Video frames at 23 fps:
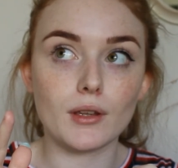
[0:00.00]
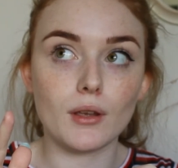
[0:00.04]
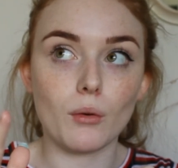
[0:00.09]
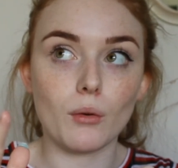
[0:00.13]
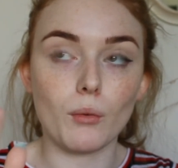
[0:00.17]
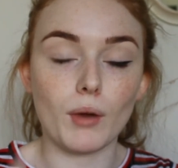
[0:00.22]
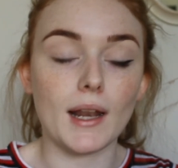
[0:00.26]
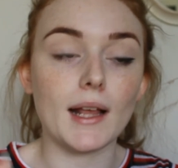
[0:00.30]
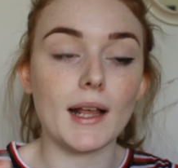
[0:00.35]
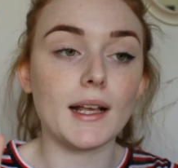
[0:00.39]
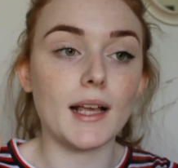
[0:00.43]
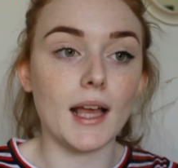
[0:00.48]

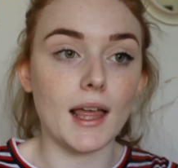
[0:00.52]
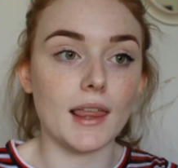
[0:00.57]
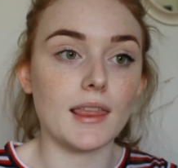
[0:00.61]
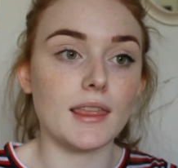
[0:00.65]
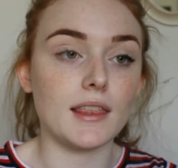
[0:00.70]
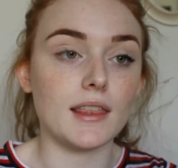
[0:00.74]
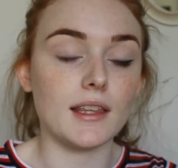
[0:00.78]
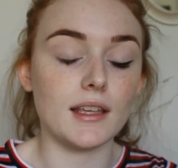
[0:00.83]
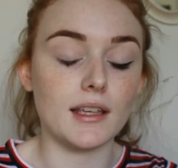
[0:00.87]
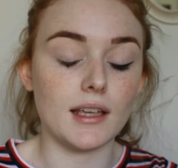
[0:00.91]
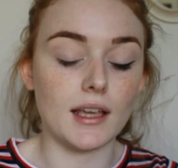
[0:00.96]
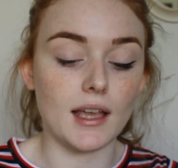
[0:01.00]
when I cut
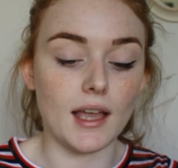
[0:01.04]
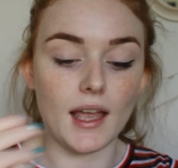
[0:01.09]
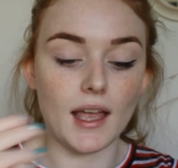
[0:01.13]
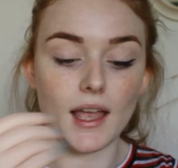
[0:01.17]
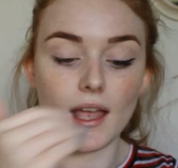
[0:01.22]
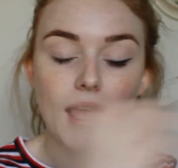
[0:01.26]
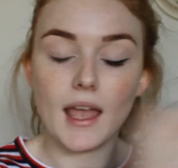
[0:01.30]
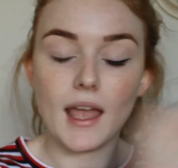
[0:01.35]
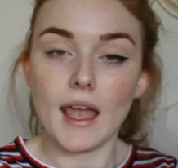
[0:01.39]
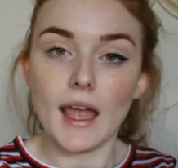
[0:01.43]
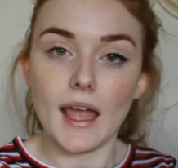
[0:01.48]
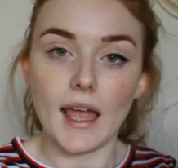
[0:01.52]
the
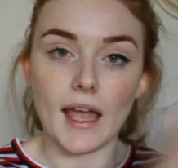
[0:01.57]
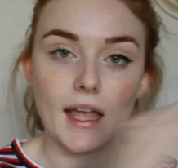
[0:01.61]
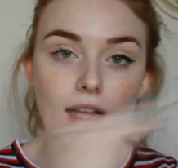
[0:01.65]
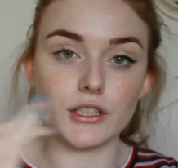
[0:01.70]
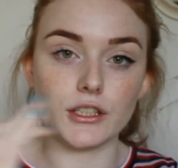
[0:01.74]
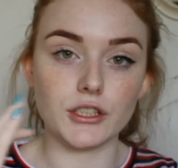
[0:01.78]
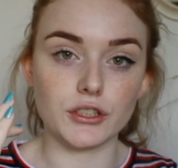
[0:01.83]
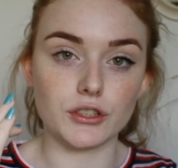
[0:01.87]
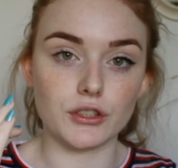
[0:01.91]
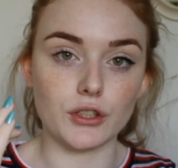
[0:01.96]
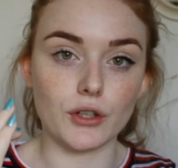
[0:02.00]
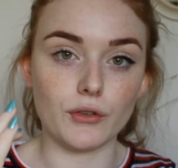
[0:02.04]

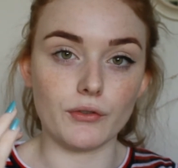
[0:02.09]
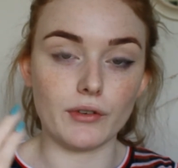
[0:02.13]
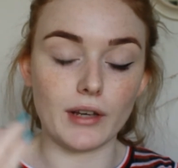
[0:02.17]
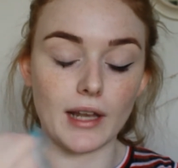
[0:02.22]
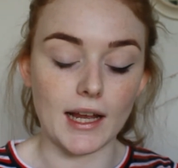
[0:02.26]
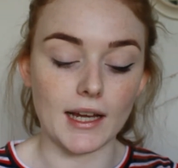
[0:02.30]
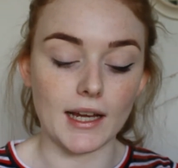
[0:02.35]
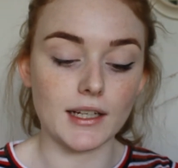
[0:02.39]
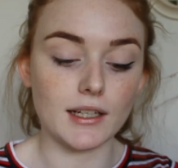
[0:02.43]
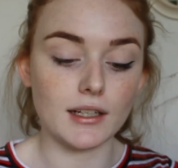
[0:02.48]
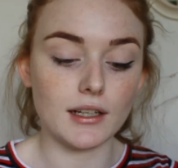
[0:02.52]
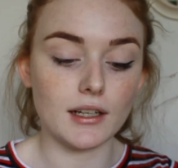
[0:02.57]
edges of
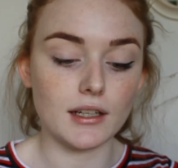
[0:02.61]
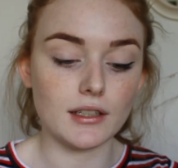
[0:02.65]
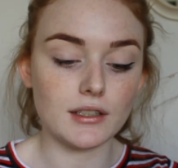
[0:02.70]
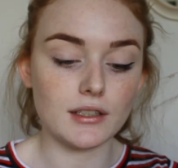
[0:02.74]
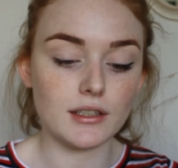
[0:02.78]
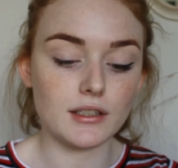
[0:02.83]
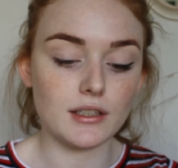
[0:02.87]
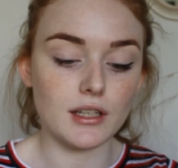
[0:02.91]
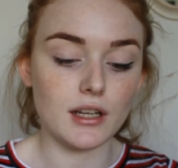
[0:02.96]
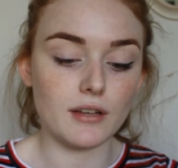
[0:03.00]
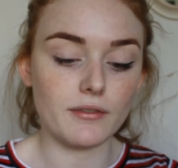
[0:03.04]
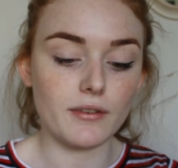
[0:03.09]
liner and
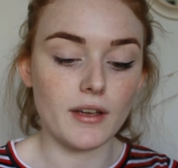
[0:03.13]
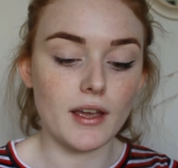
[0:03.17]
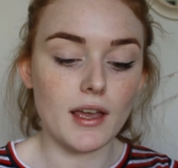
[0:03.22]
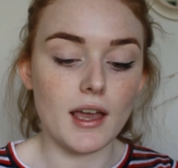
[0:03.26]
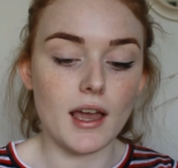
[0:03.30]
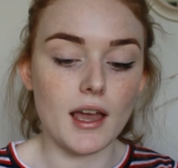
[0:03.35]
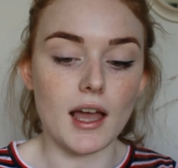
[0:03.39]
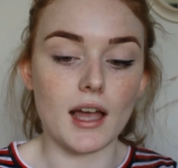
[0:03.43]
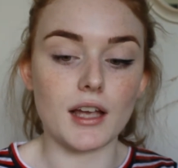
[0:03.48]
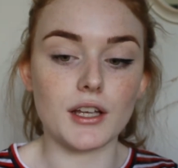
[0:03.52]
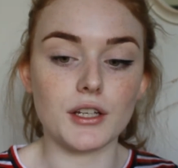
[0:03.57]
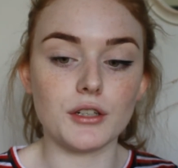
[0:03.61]
stuff,
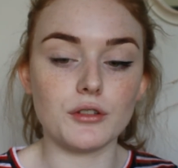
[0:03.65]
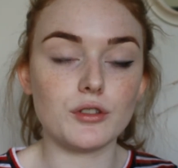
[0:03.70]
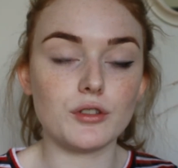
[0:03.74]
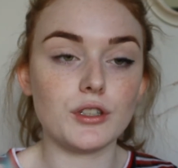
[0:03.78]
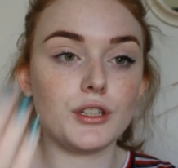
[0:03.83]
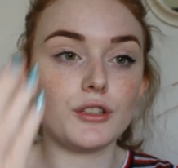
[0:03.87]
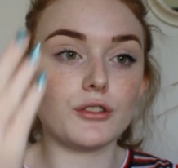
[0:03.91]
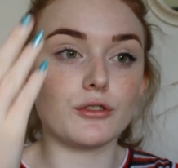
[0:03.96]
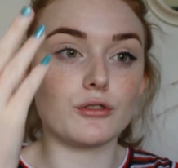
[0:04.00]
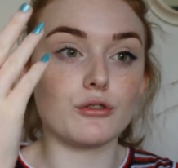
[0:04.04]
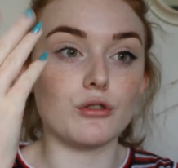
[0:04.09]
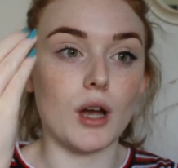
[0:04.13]
I
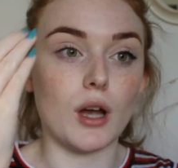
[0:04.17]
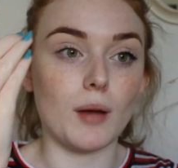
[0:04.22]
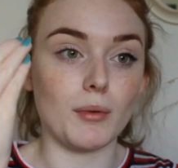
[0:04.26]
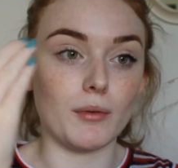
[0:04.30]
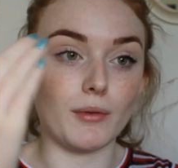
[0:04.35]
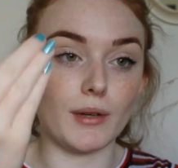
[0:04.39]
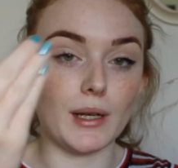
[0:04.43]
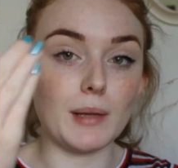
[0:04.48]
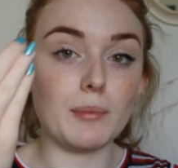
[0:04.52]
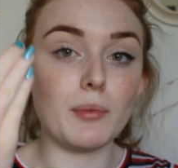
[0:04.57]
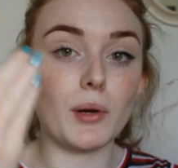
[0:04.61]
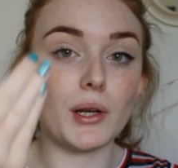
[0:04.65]
usually just grab a
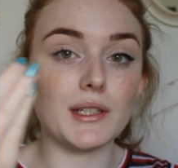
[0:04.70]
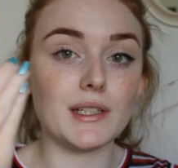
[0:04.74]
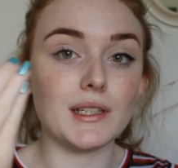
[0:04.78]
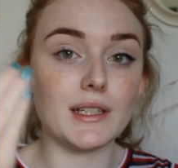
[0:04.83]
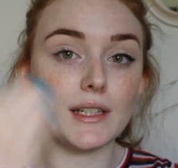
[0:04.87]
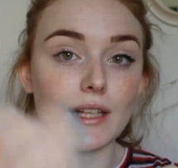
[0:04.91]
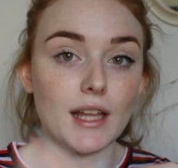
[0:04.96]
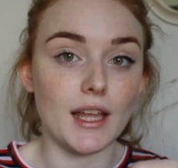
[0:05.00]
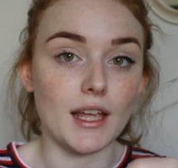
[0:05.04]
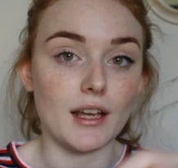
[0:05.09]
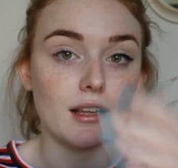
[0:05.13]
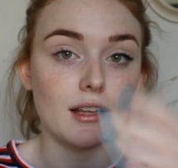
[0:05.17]
really pointy
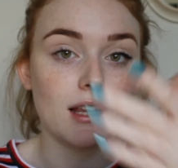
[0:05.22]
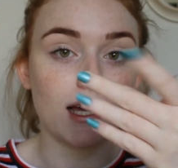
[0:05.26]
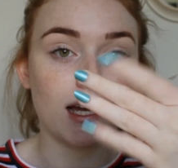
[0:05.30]
nail.